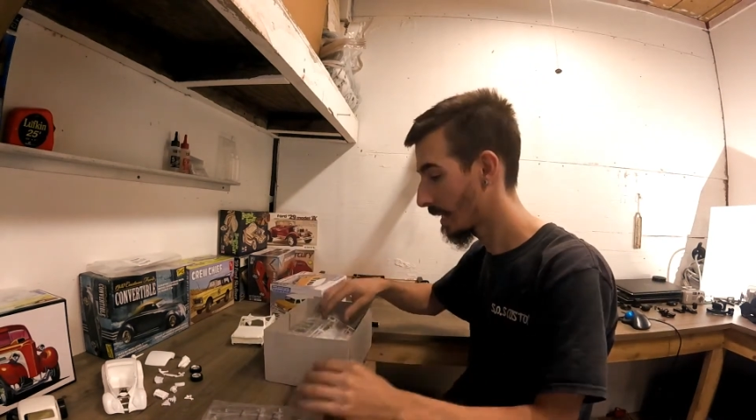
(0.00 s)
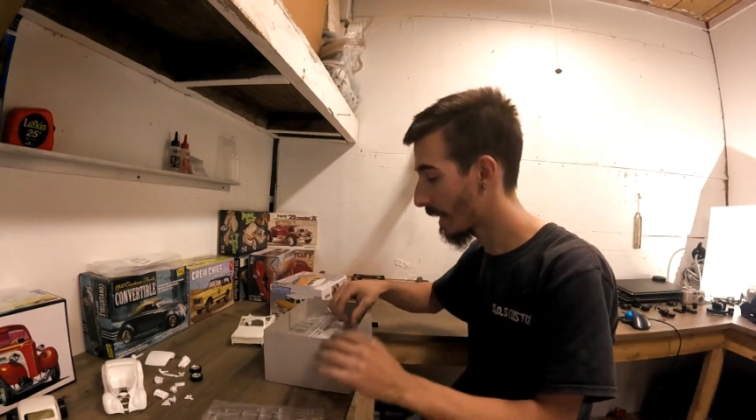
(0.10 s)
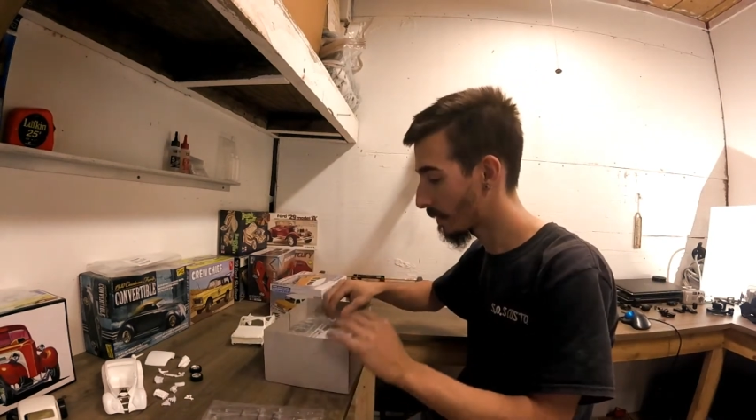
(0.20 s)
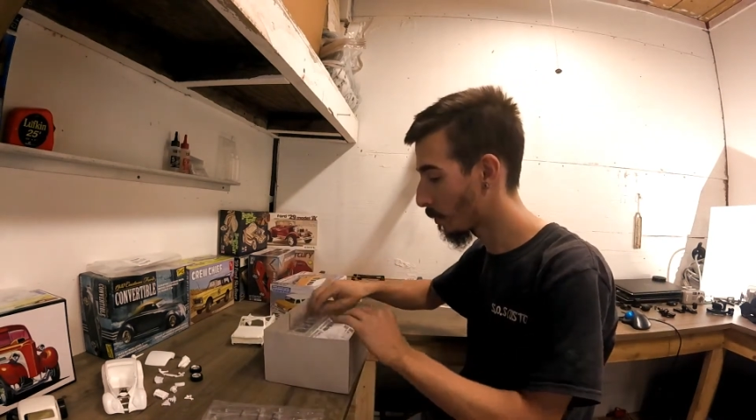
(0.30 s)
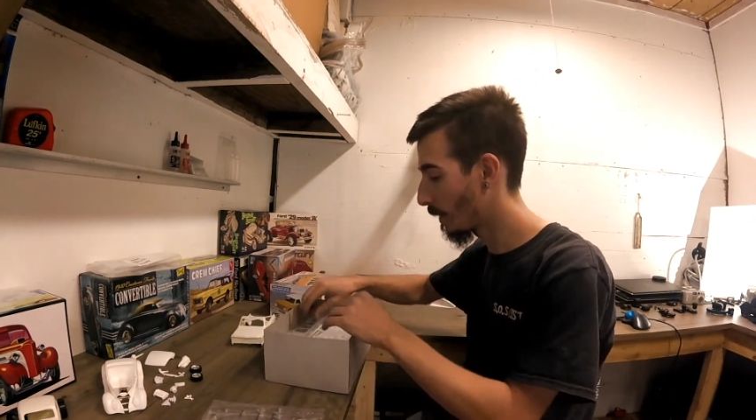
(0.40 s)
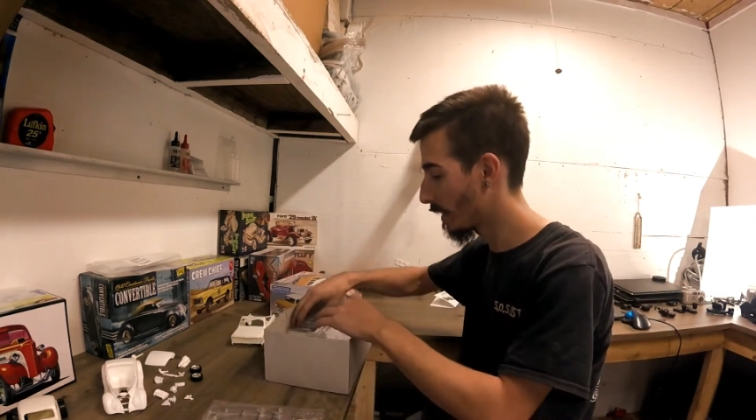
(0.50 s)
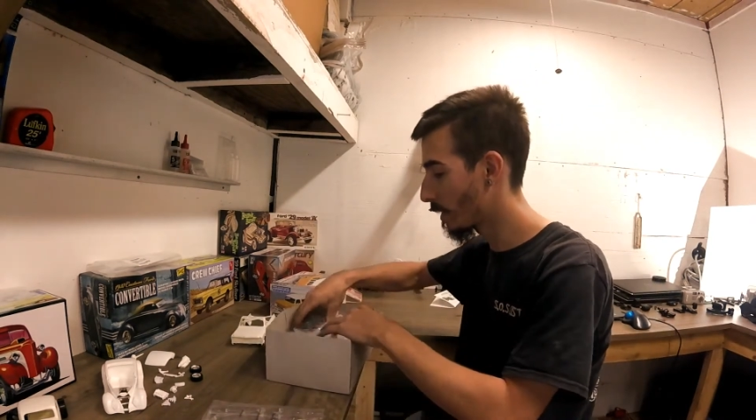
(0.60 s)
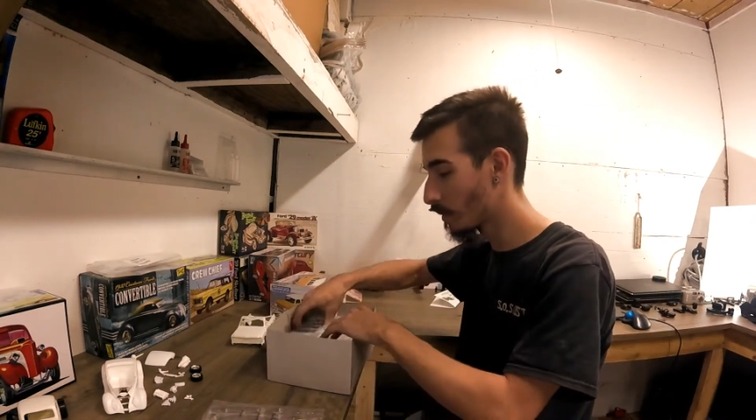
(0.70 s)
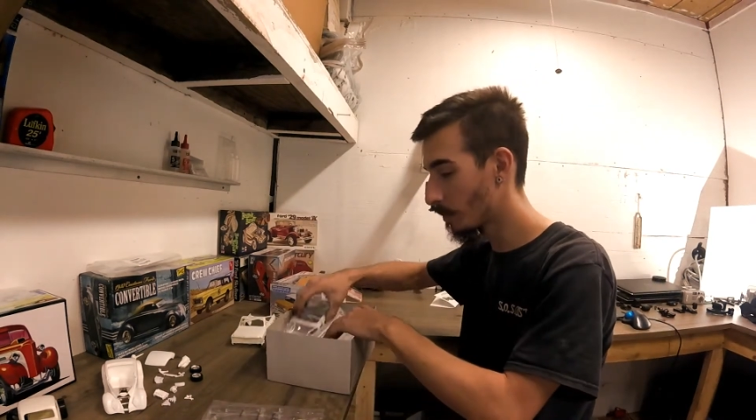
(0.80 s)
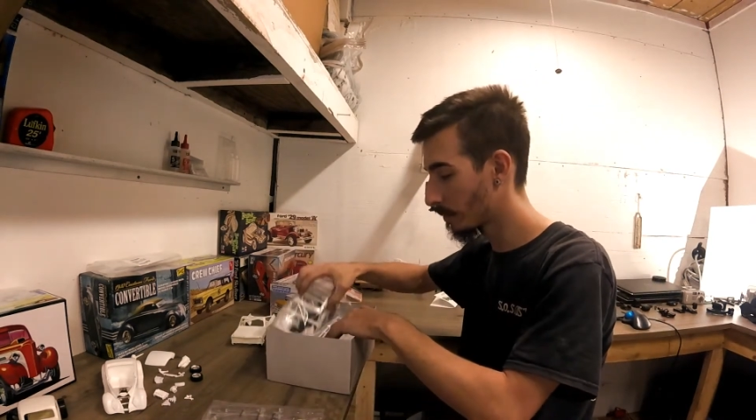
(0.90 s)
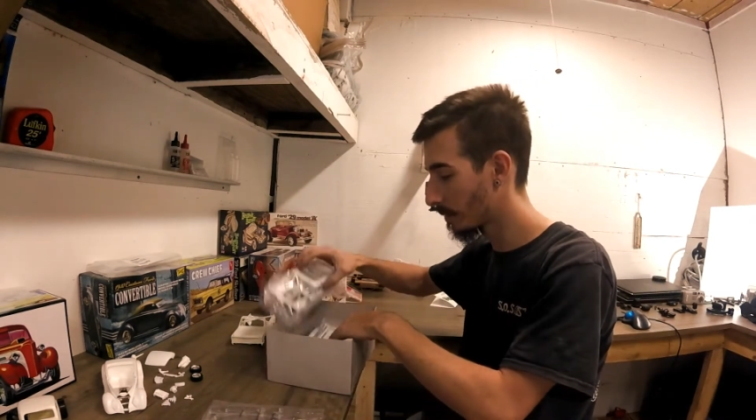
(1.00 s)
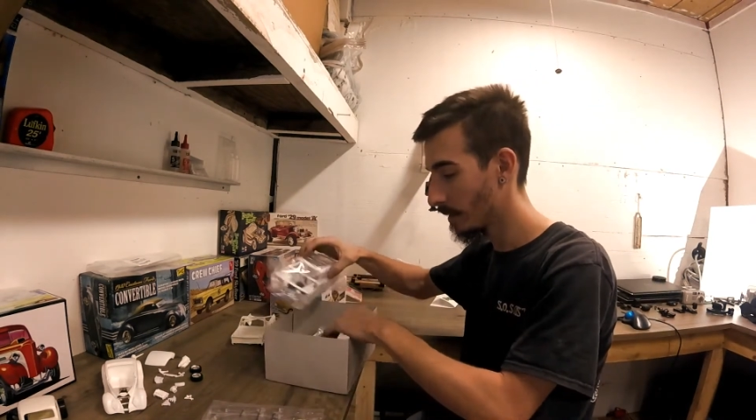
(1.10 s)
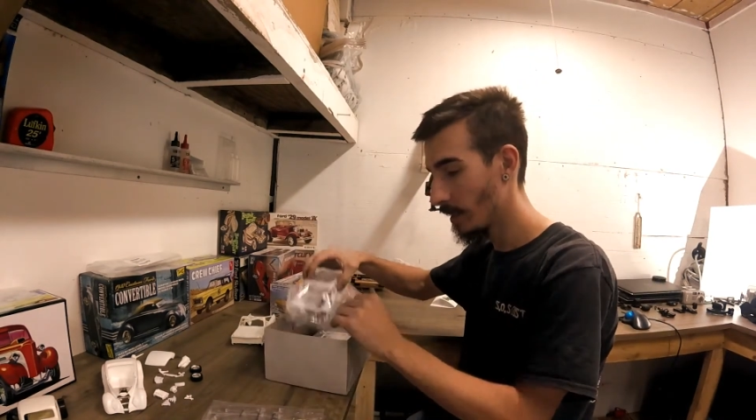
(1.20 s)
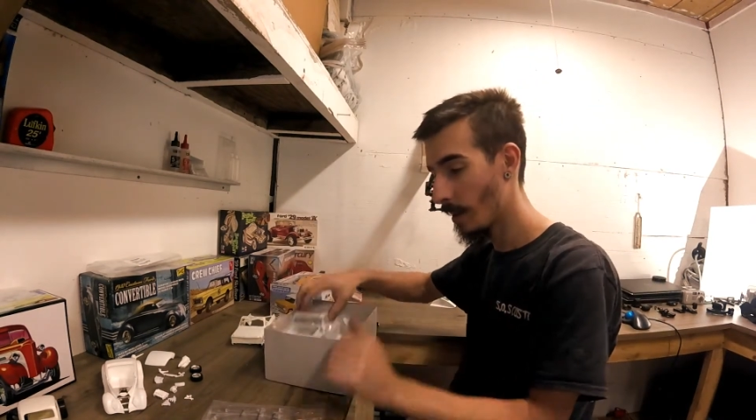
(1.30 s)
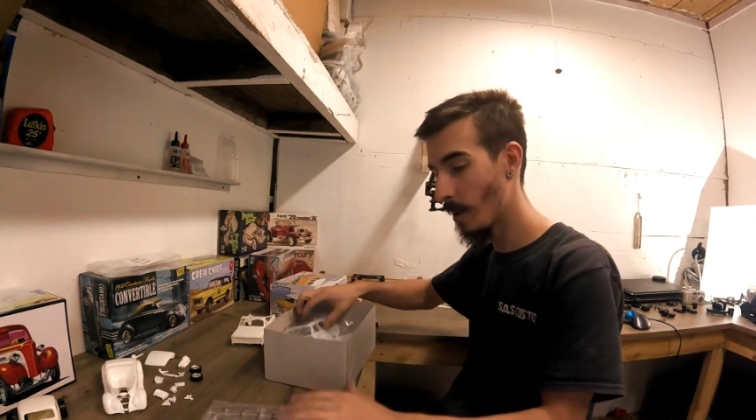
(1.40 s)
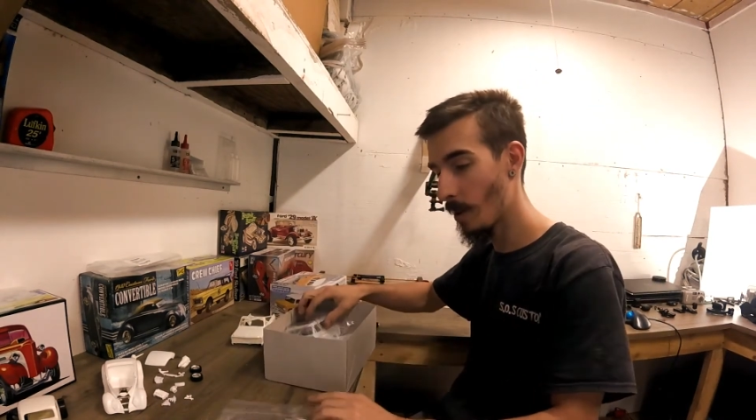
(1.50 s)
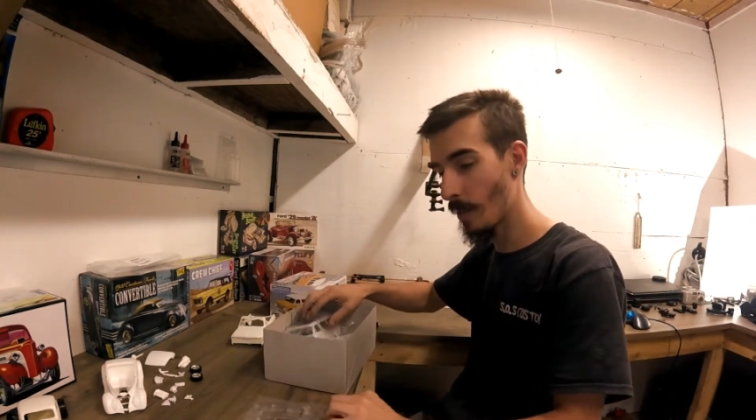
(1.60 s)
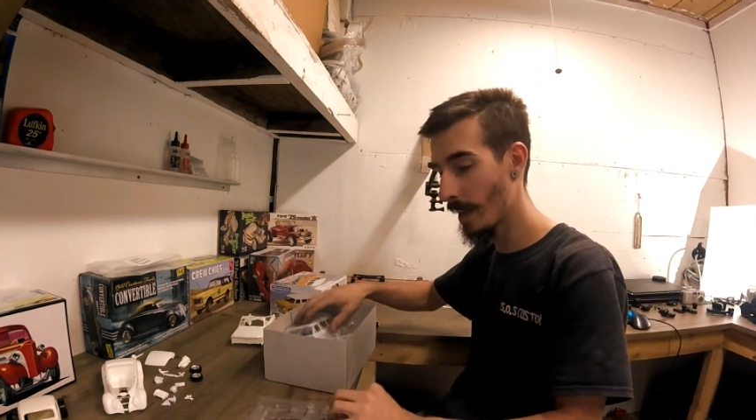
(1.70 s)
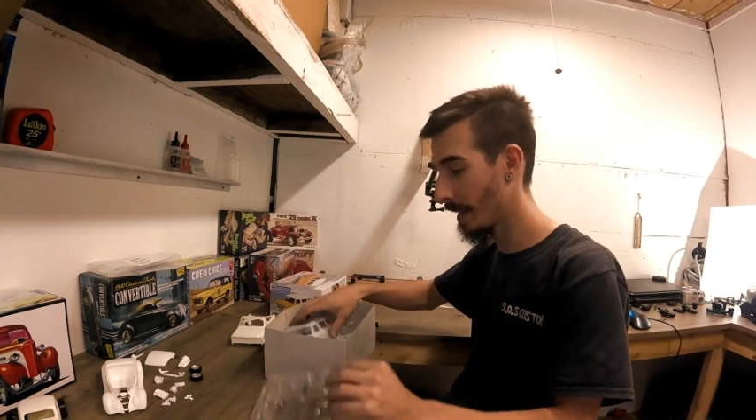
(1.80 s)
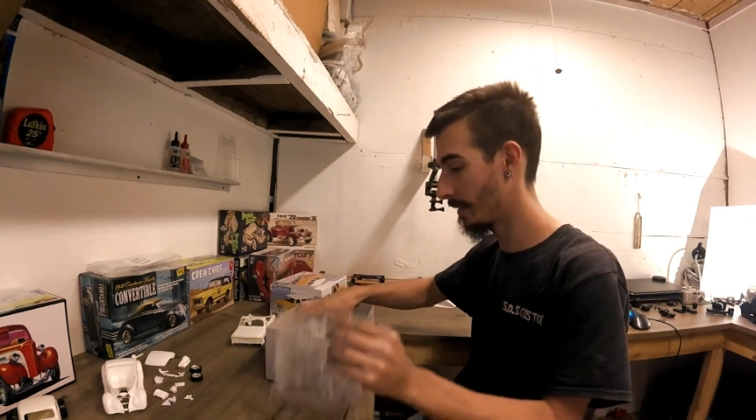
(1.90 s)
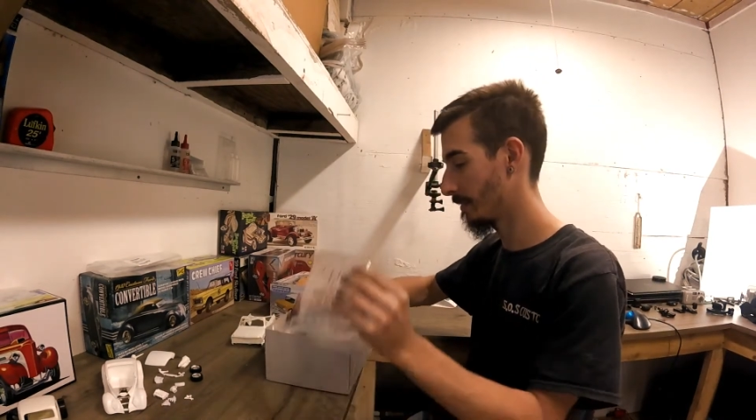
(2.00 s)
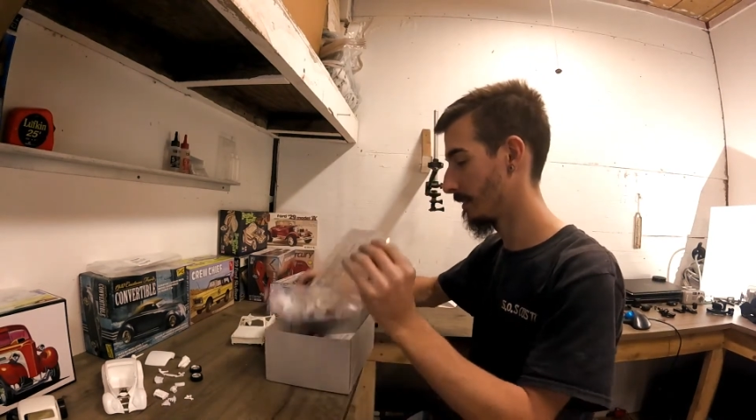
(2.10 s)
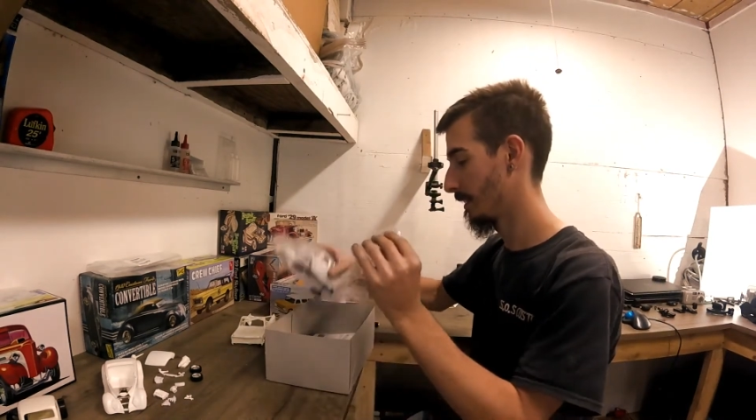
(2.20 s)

Got the windows, all that.